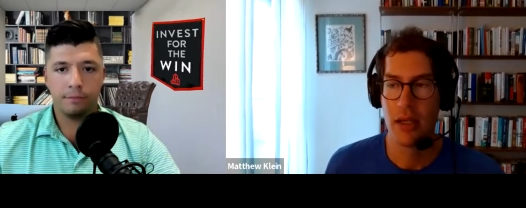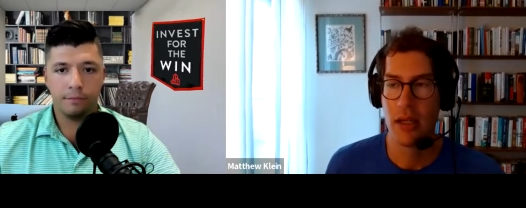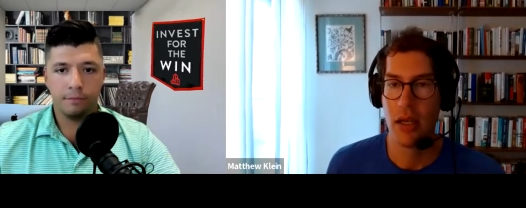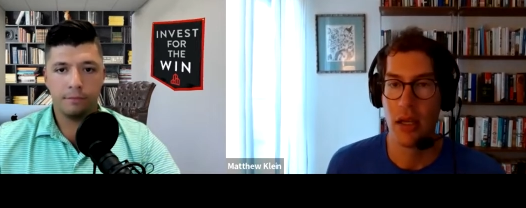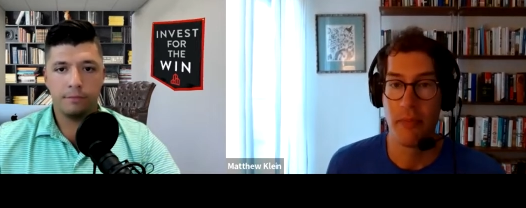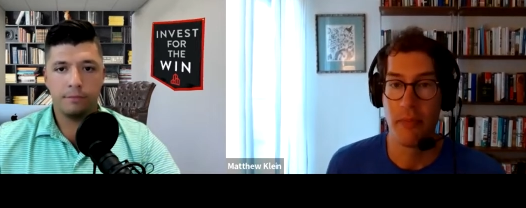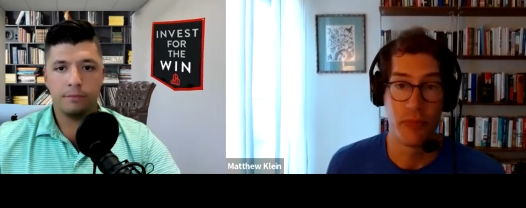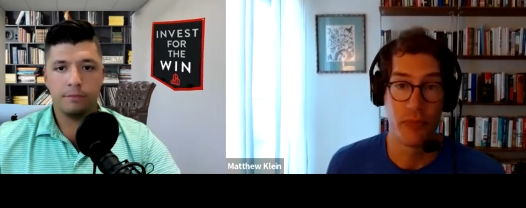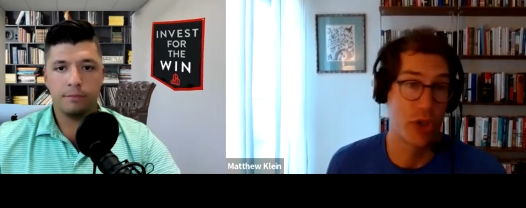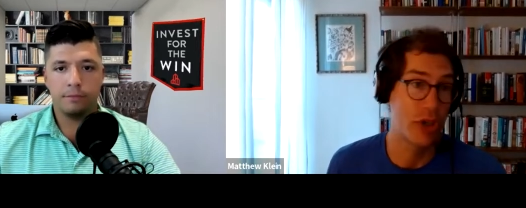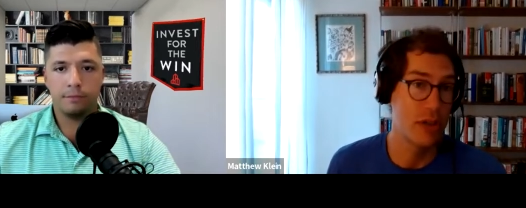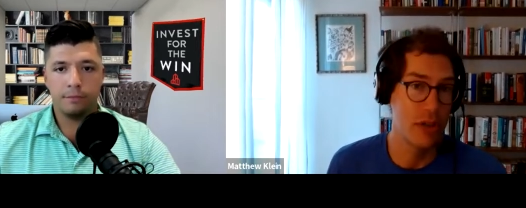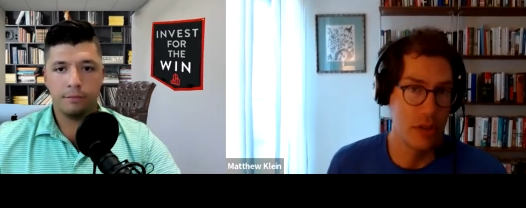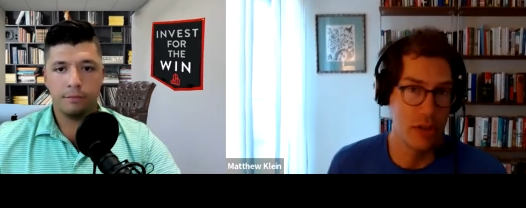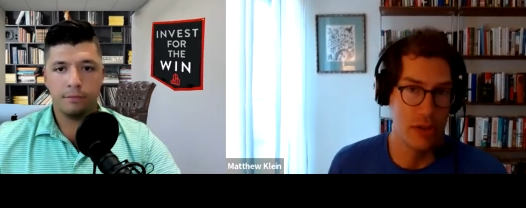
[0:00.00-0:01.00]
Speaker 1: Um, the
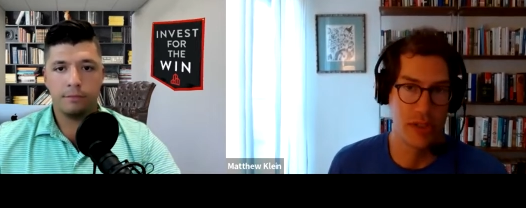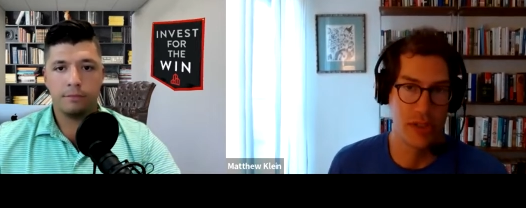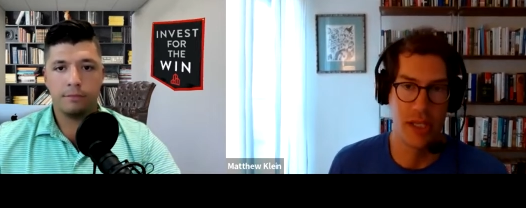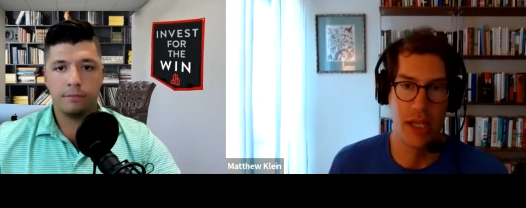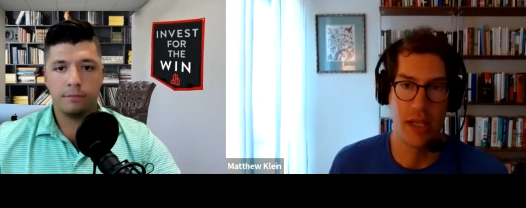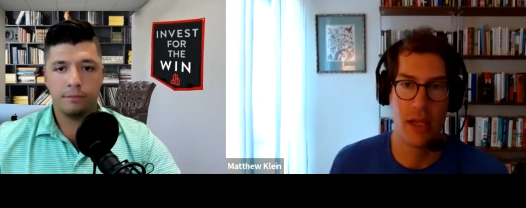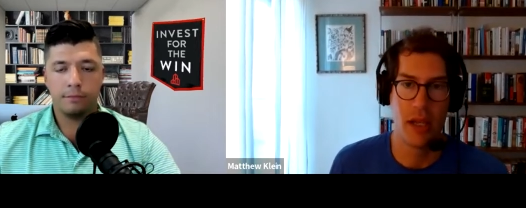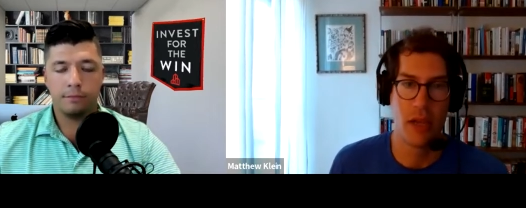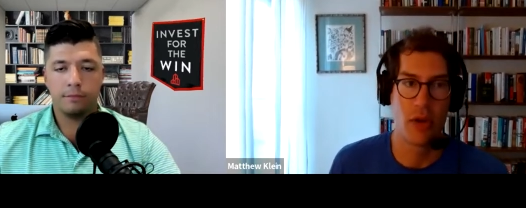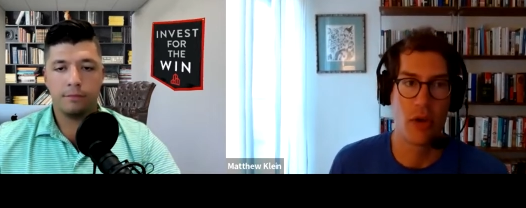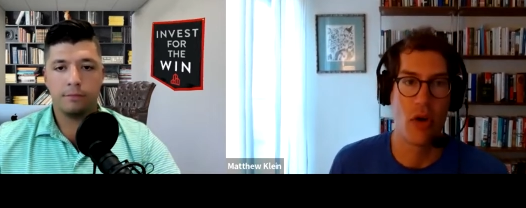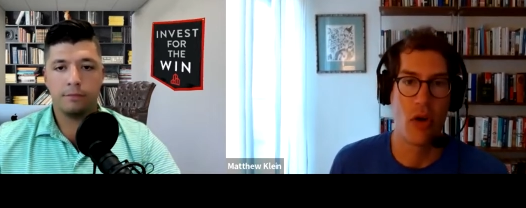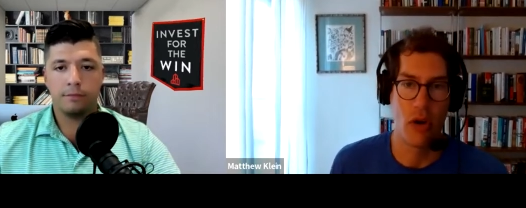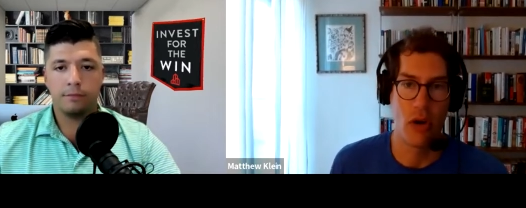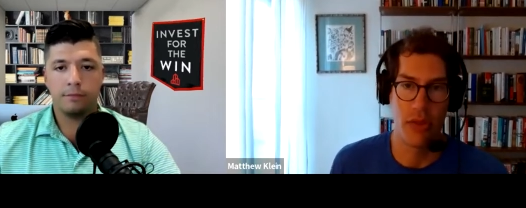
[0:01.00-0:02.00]
good news is that there
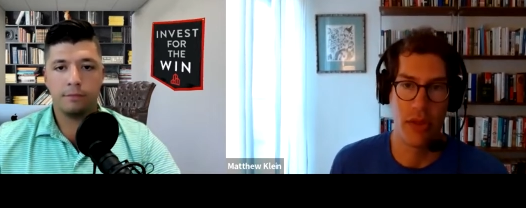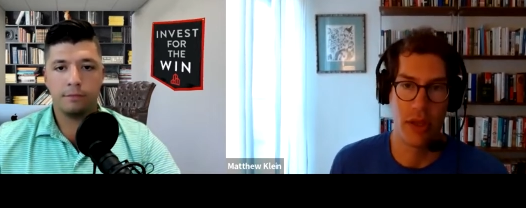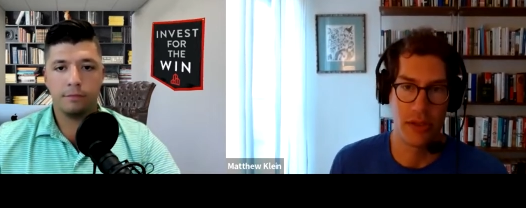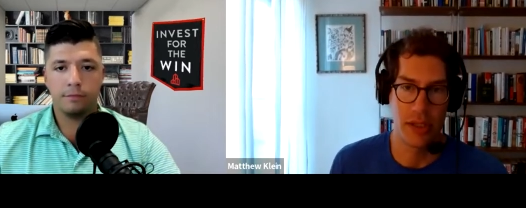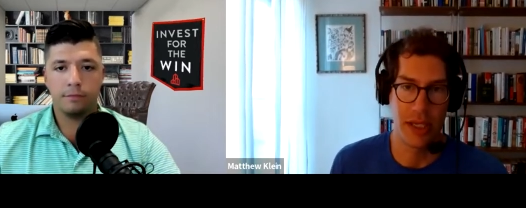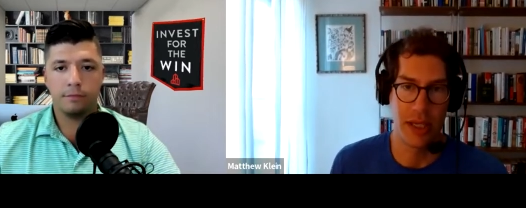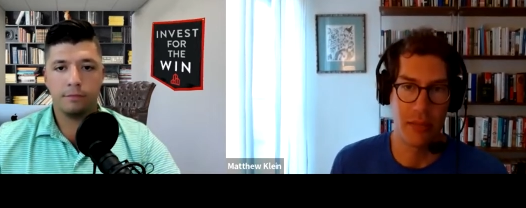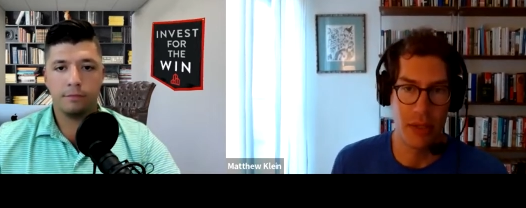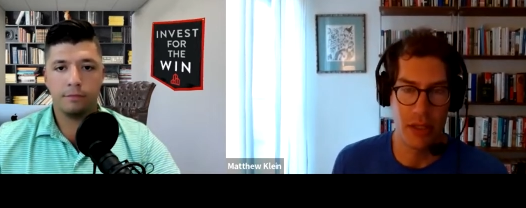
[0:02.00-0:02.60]
are things that can be